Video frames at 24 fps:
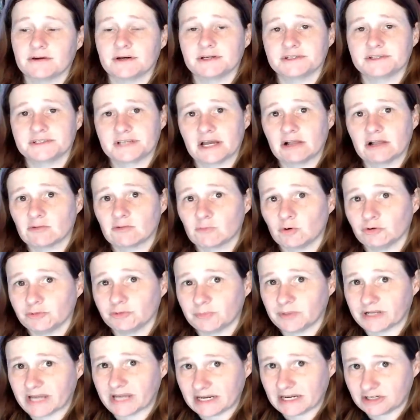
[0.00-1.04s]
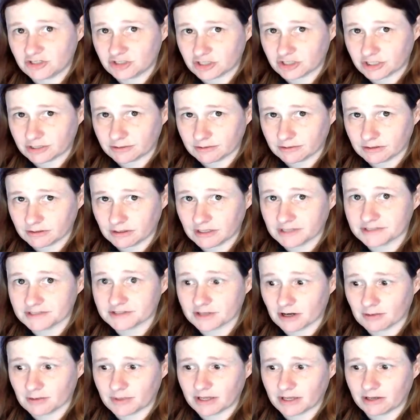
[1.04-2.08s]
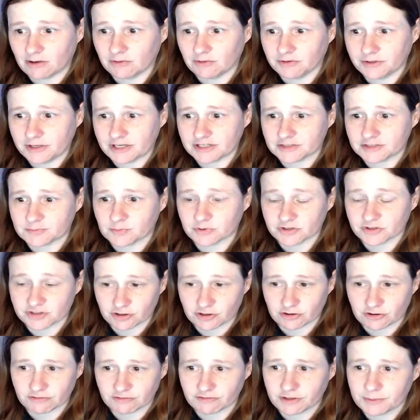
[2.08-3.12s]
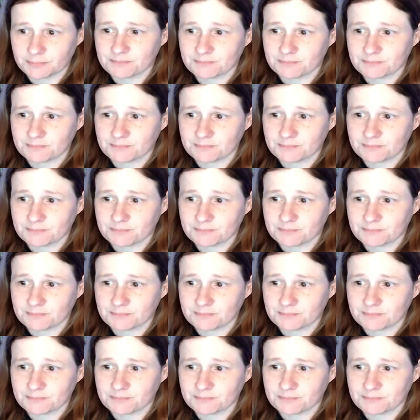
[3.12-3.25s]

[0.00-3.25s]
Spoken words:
scalar multiplication is upheld, is preserved.